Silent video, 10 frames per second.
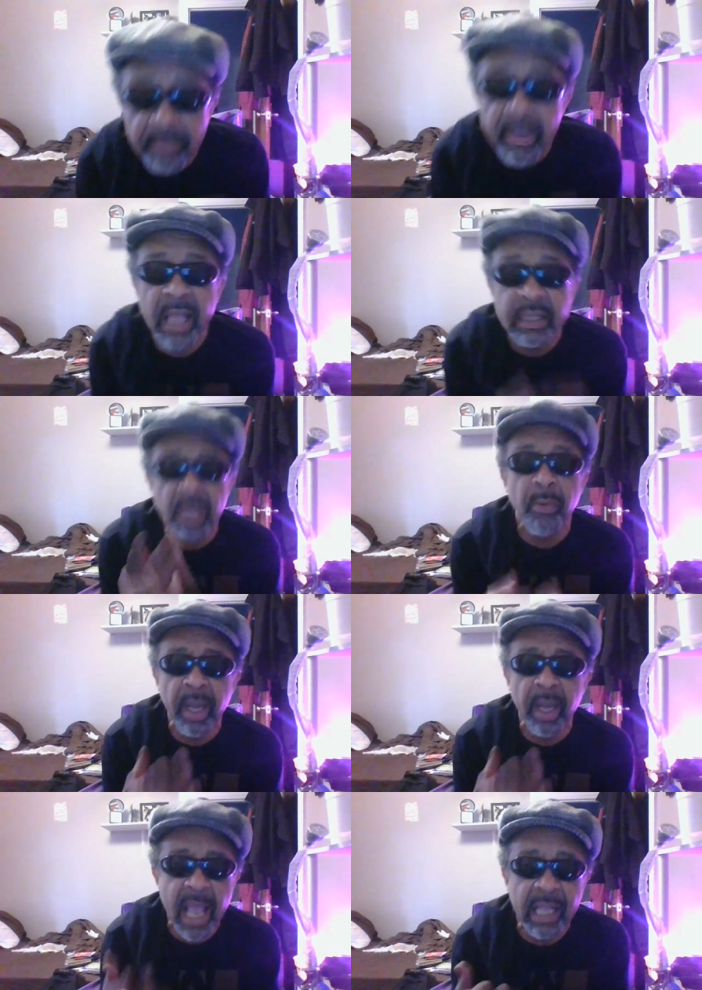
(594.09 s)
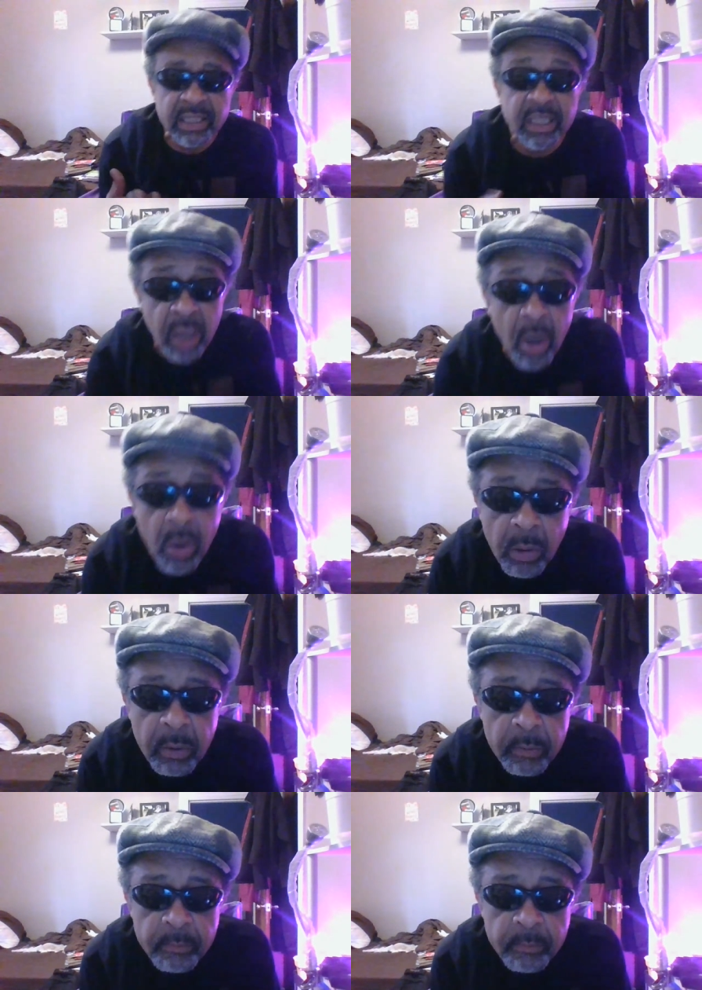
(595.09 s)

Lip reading: The man did what he had to do.